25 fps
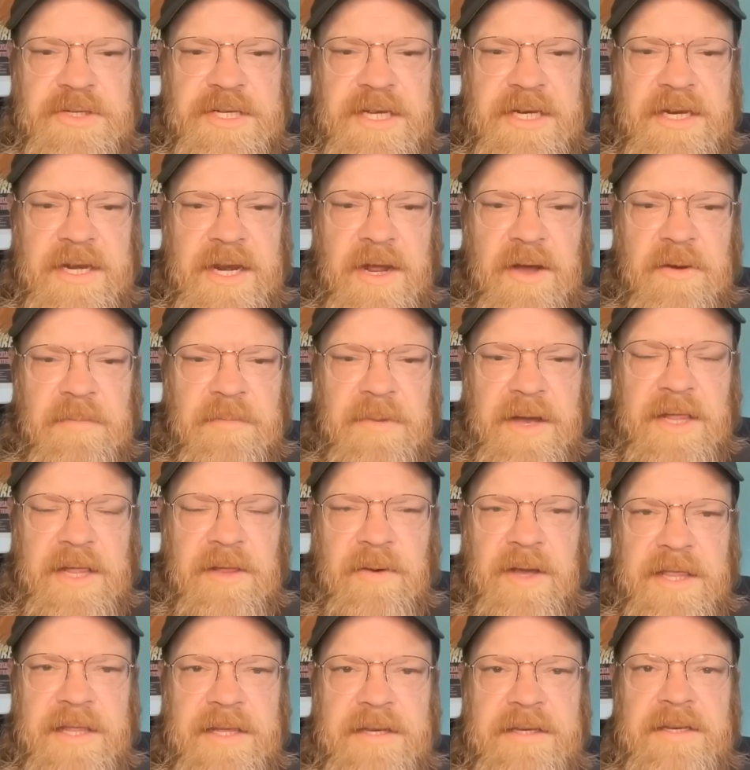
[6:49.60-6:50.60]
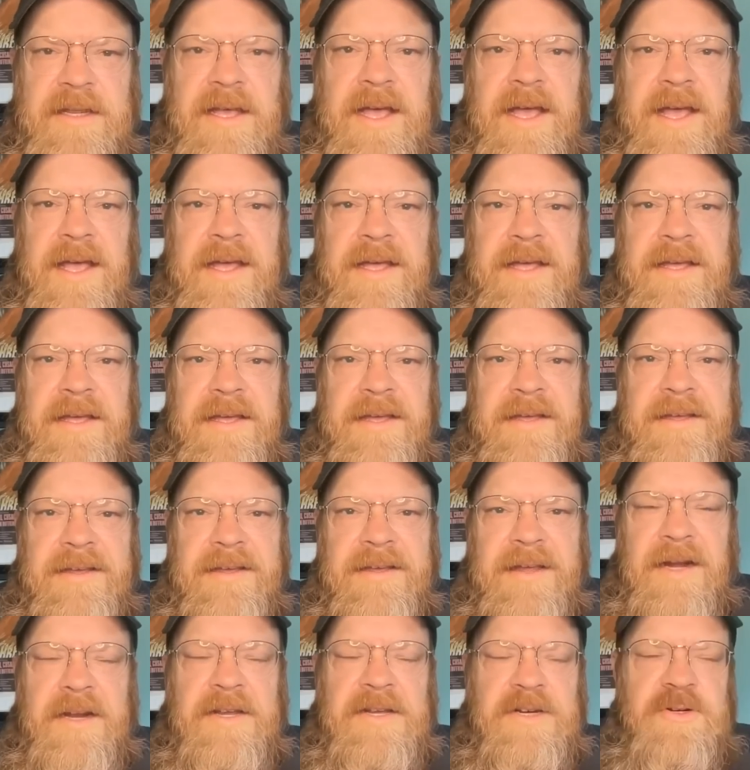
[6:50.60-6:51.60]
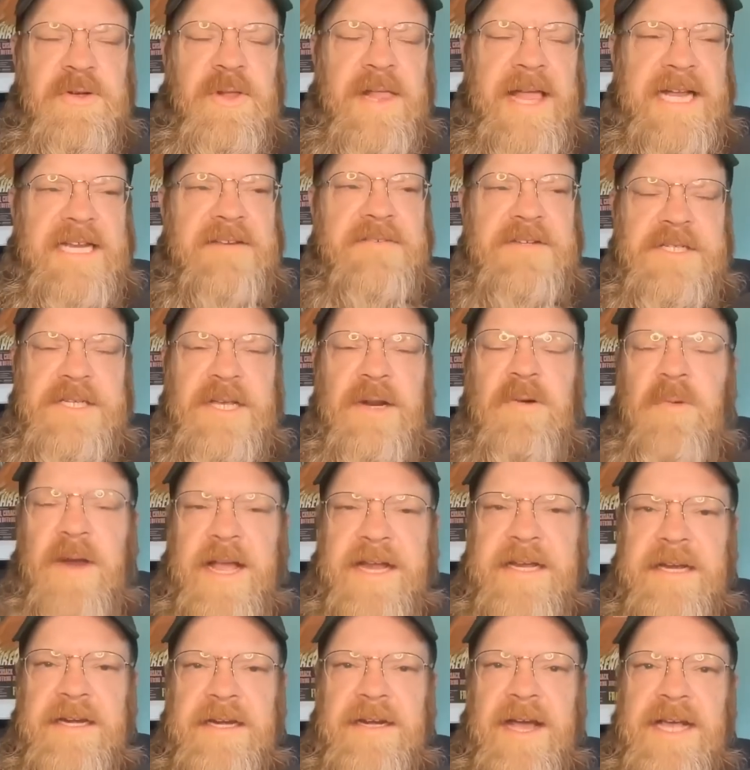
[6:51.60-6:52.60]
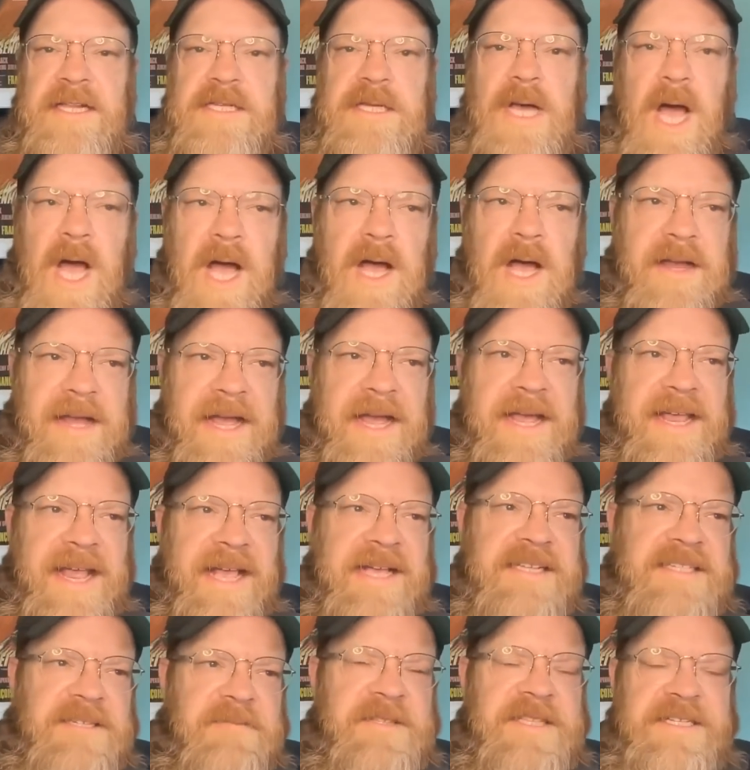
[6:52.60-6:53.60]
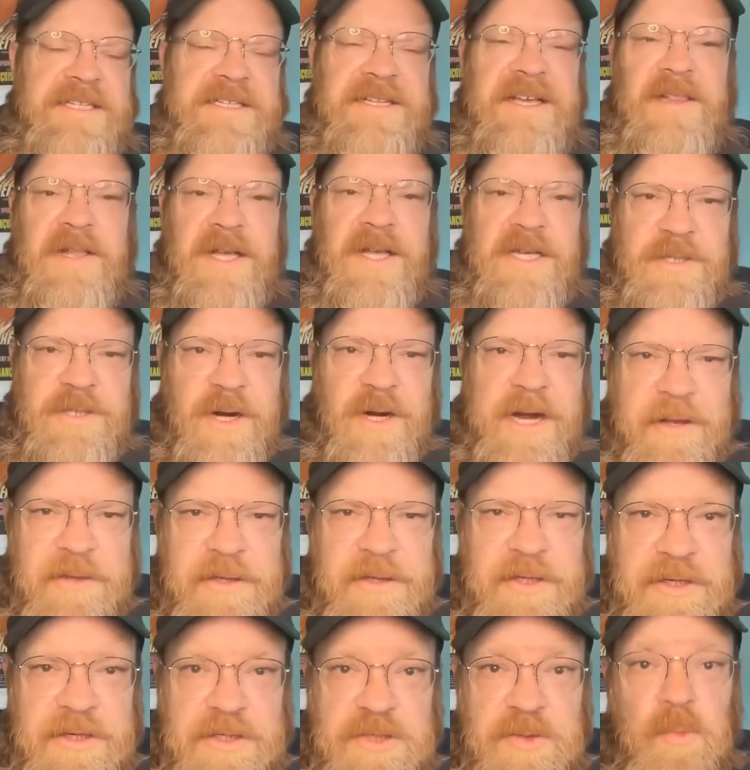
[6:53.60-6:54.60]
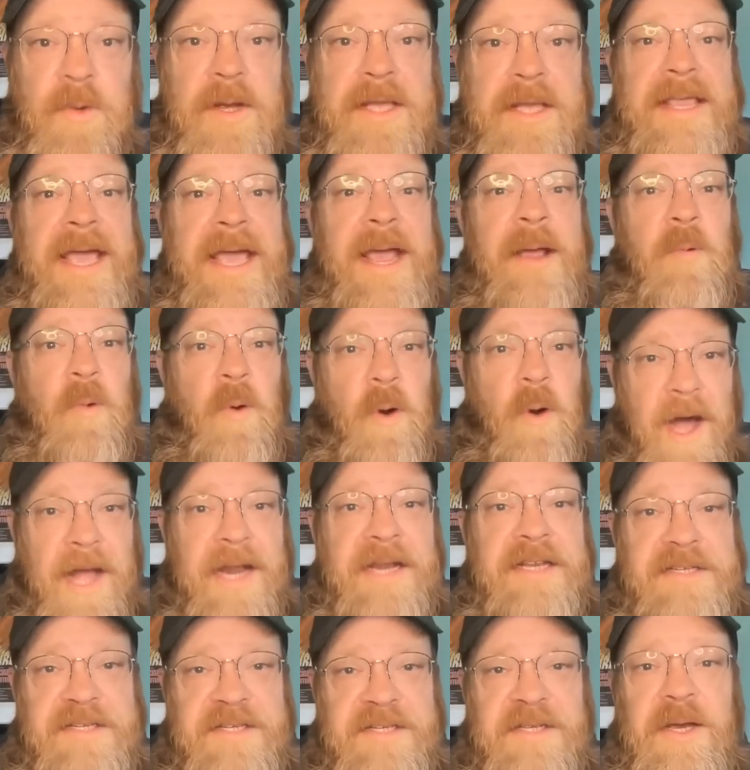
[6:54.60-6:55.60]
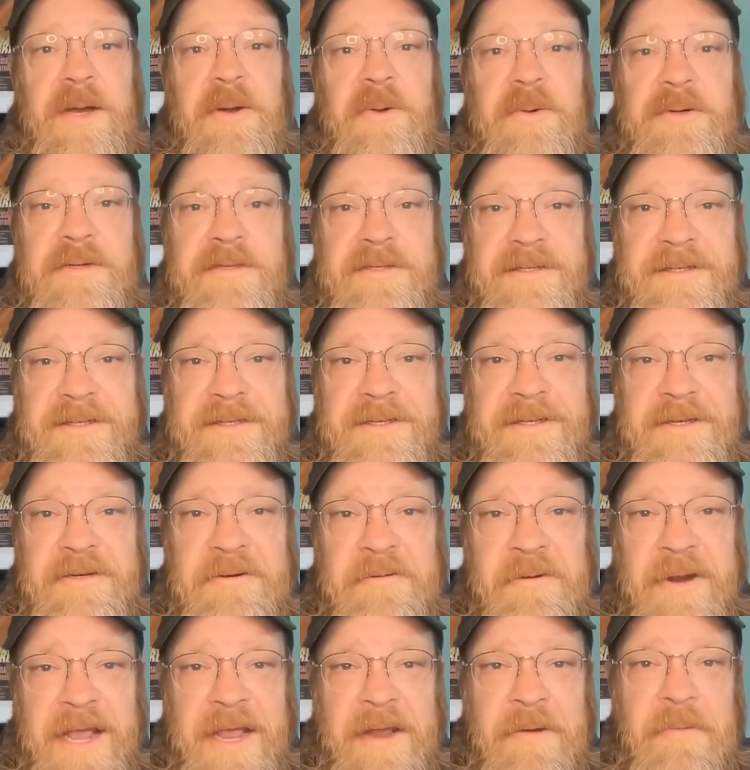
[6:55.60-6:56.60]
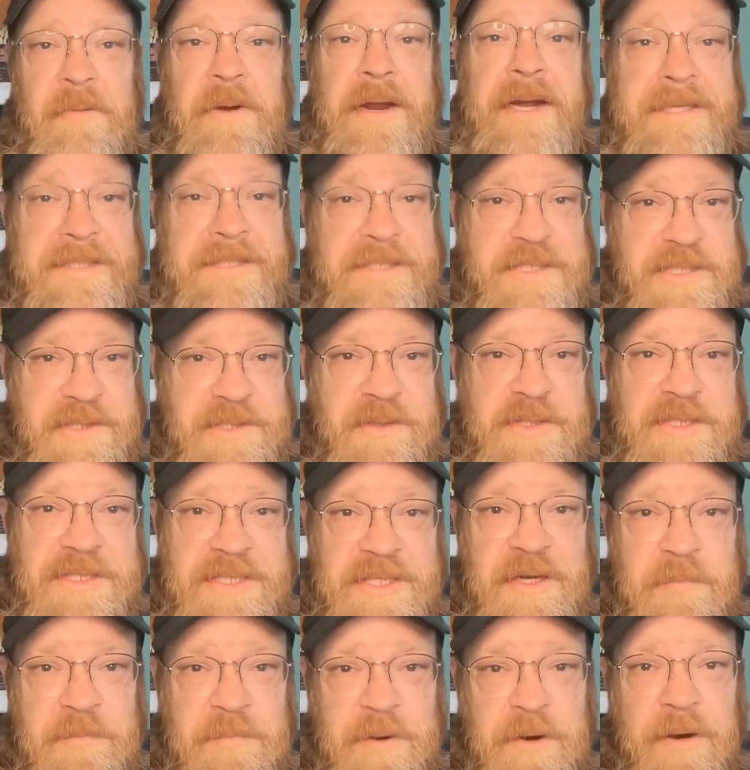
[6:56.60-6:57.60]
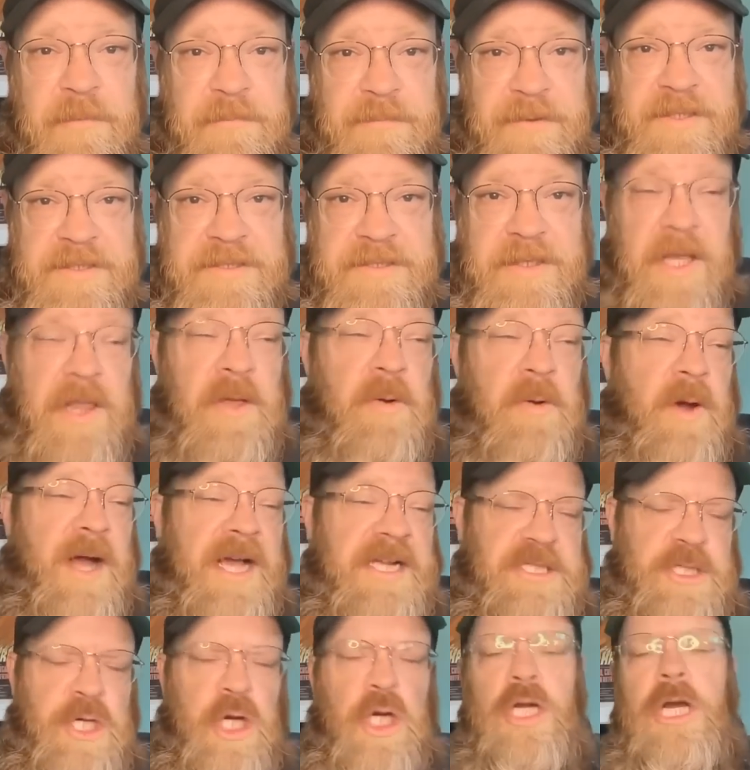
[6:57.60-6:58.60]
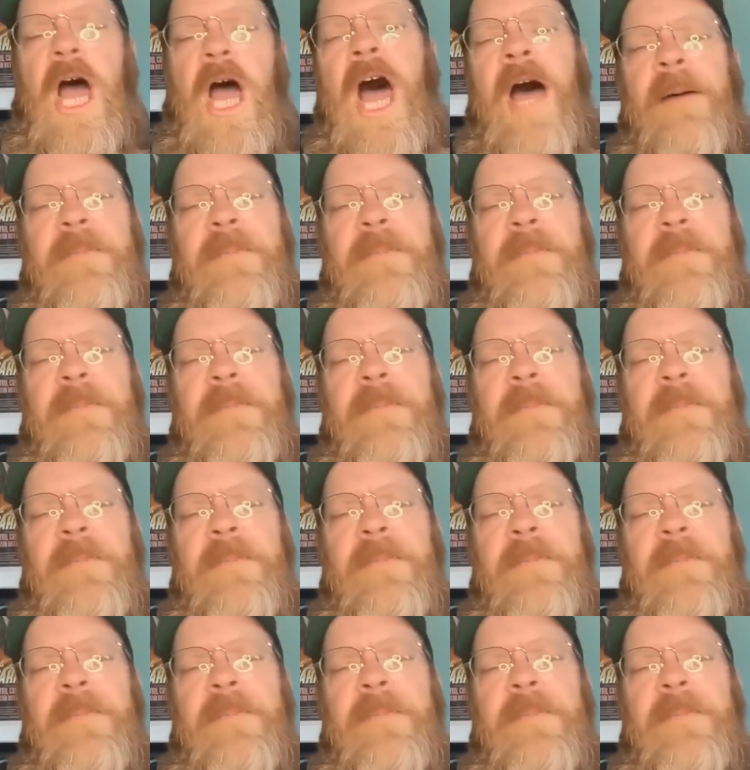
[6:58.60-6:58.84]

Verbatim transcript: Interesting to note, by the way, that gun control activists can recognize, oh, okay, yeah, some of these gun laws are outliers when they want to, right? When it suits their purpose. Otherwise, they're